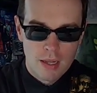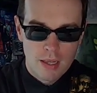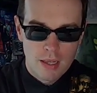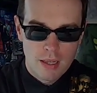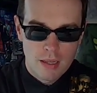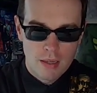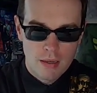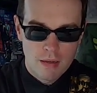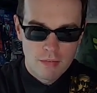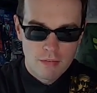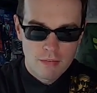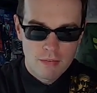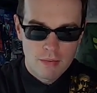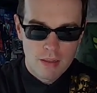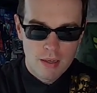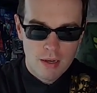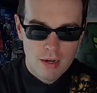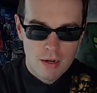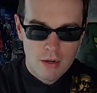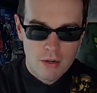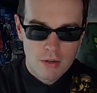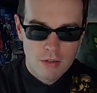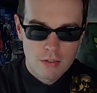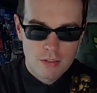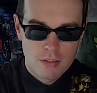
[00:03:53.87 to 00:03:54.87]
is
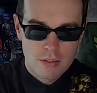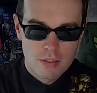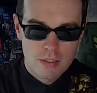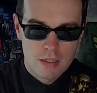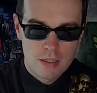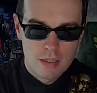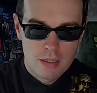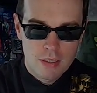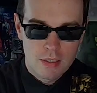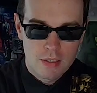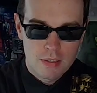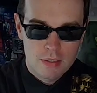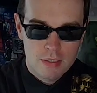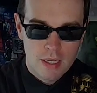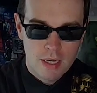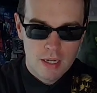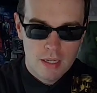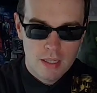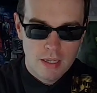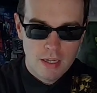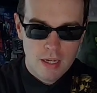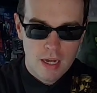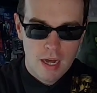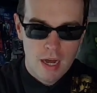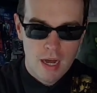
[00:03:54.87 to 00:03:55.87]
there's kind of
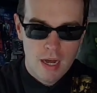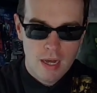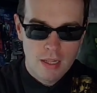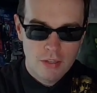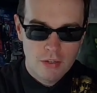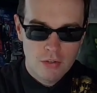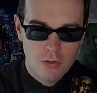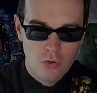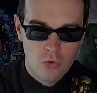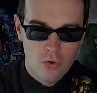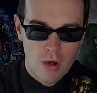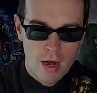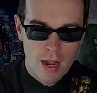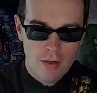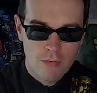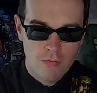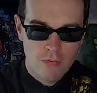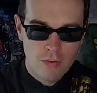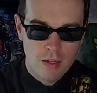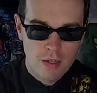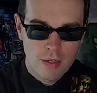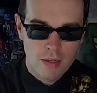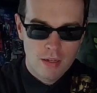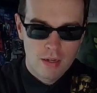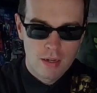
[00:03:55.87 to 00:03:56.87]
like
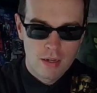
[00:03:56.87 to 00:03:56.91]
holographic